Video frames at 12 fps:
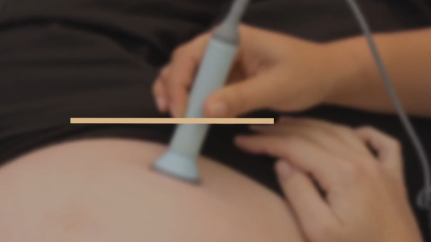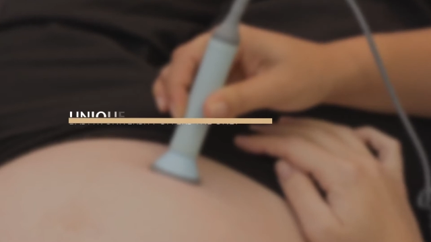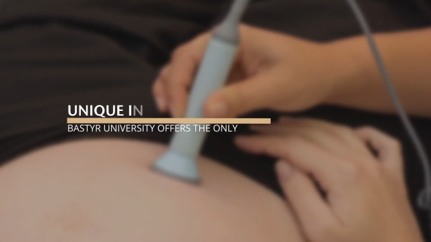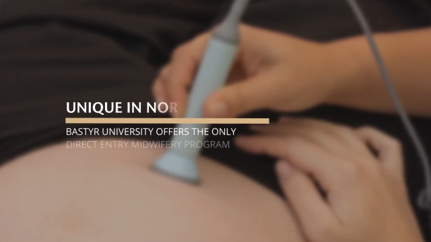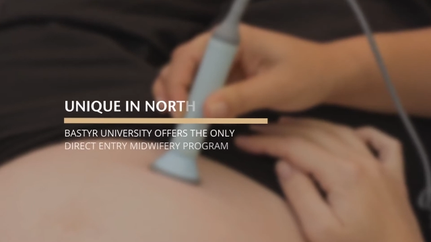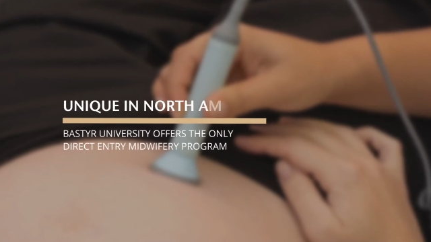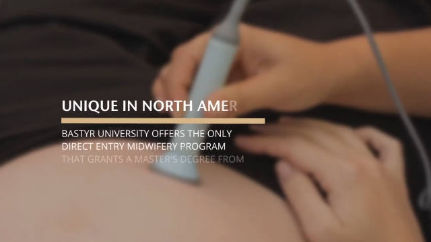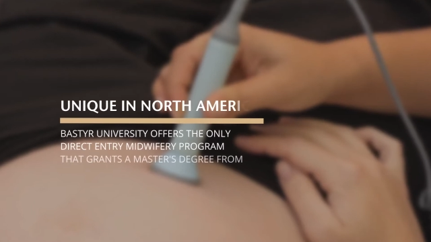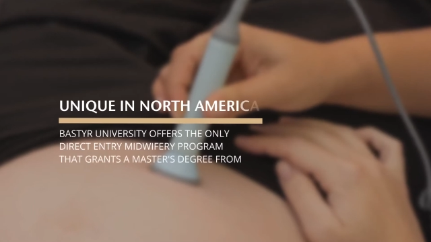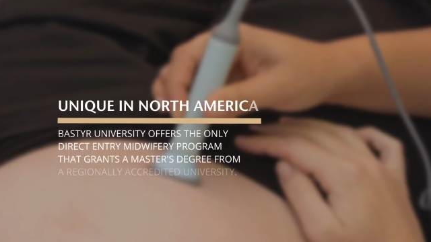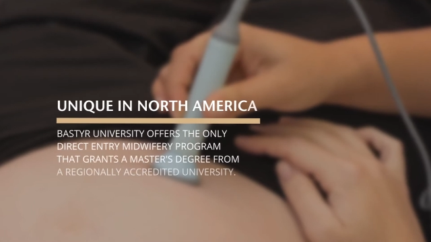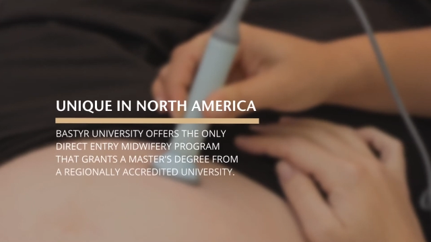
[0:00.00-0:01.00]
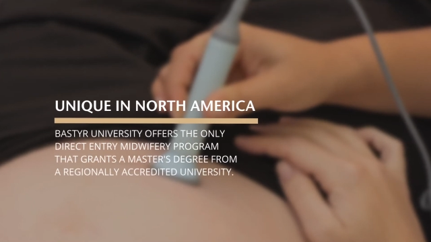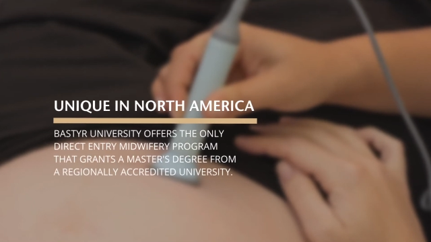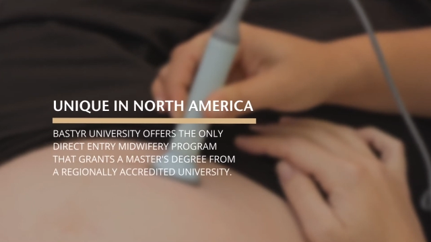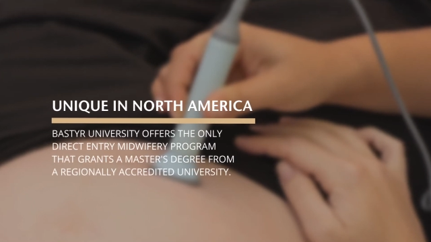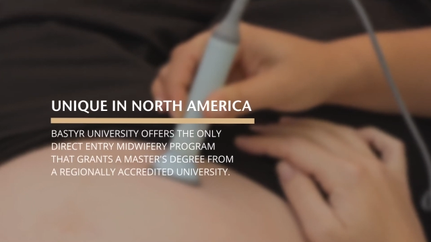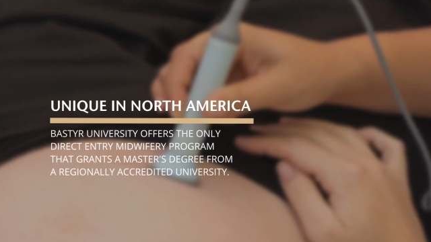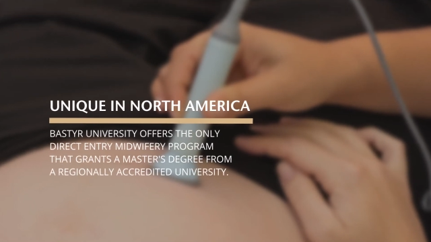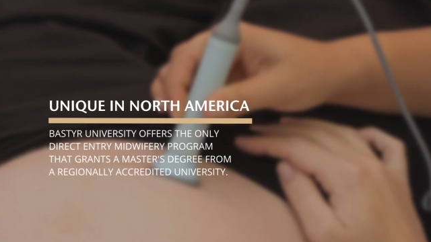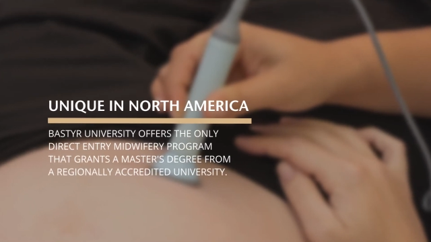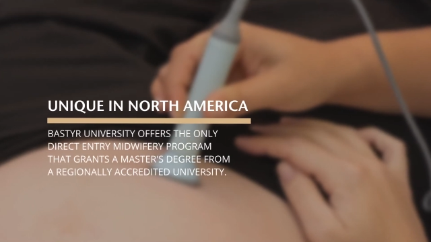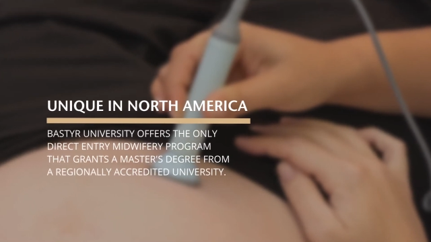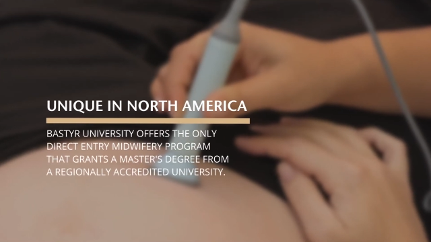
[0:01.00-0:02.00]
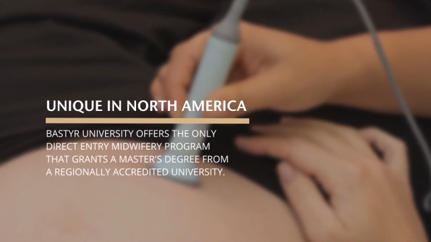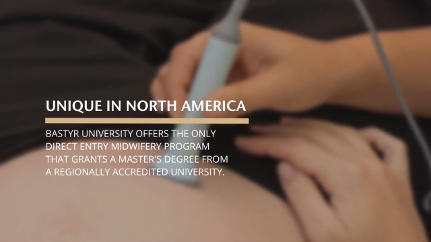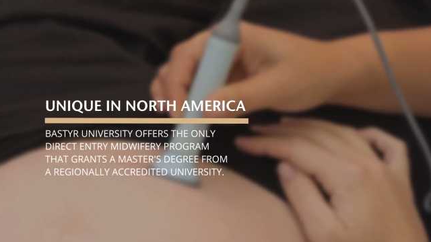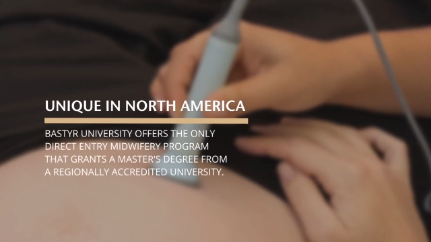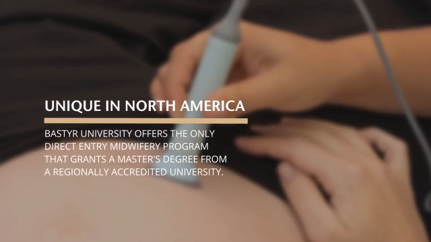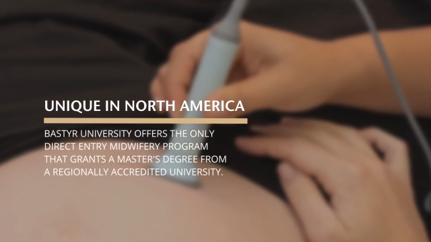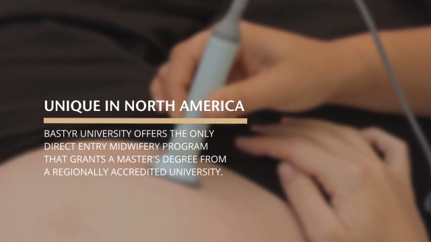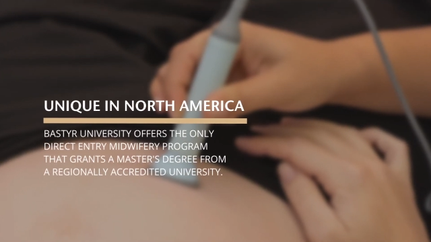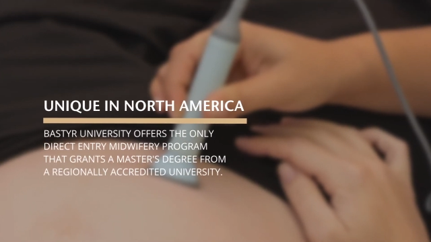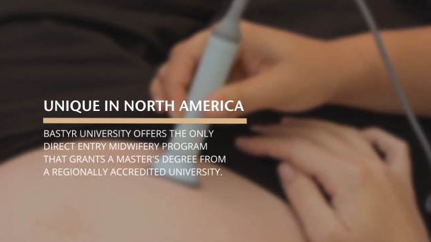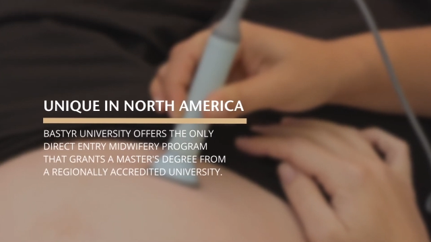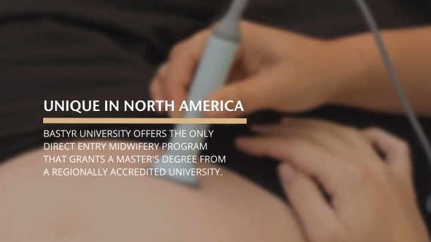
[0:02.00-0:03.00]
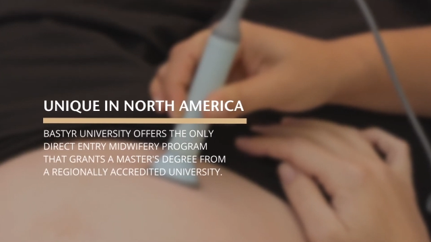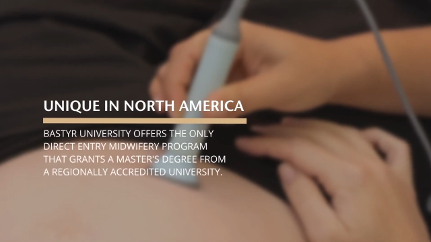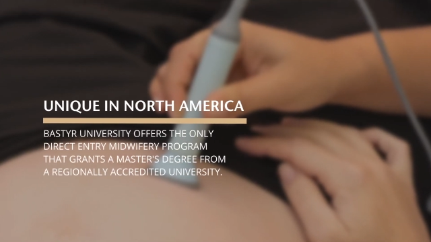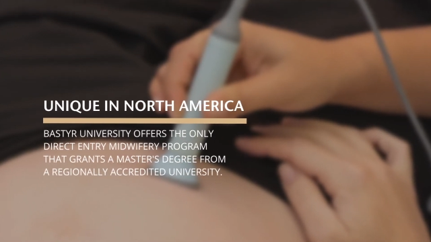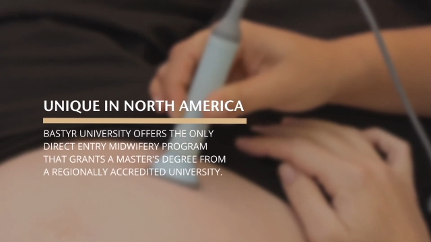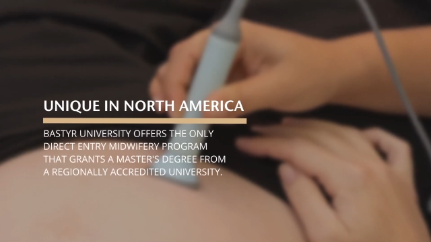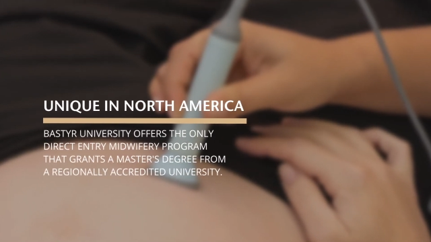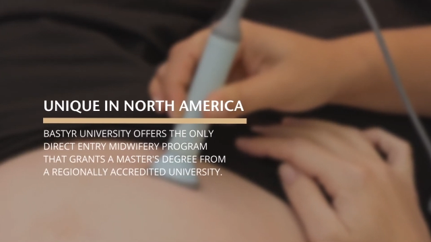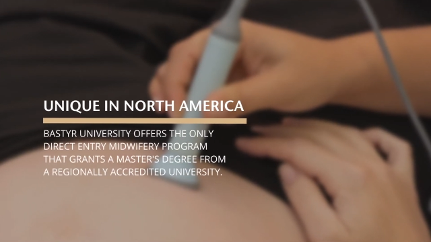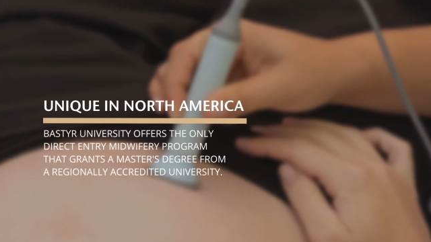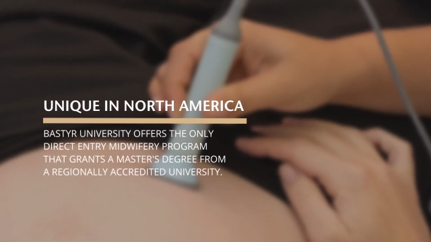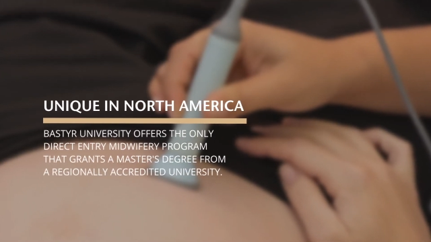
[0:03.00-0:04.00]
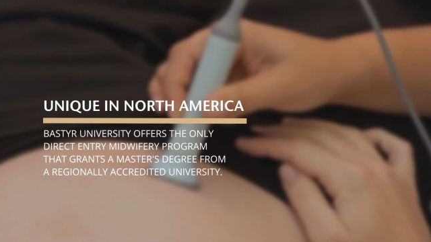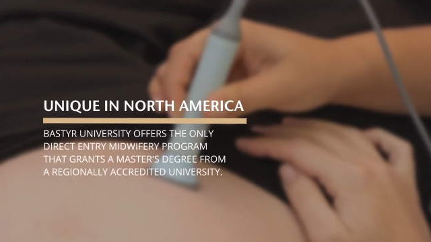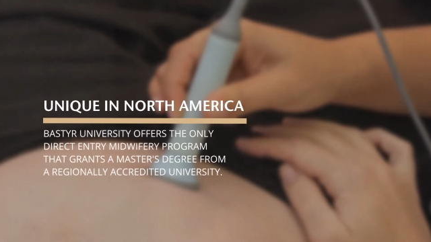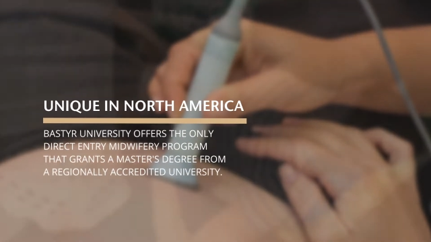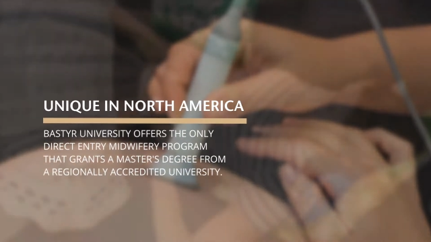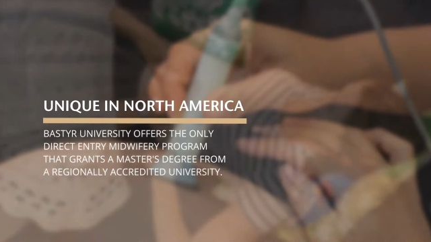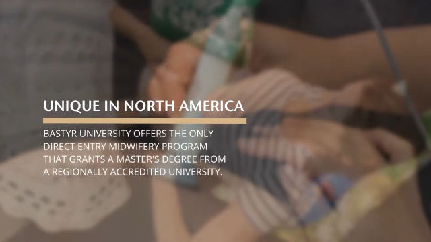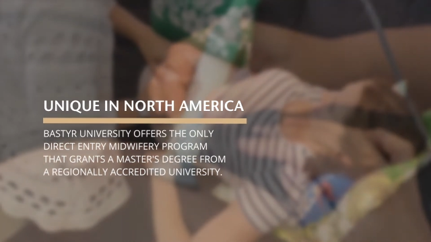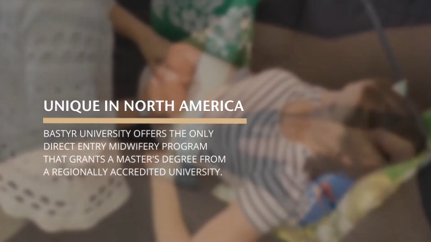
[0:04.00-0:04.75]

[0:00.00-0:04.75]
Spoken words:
Nobody's mouth can be seen.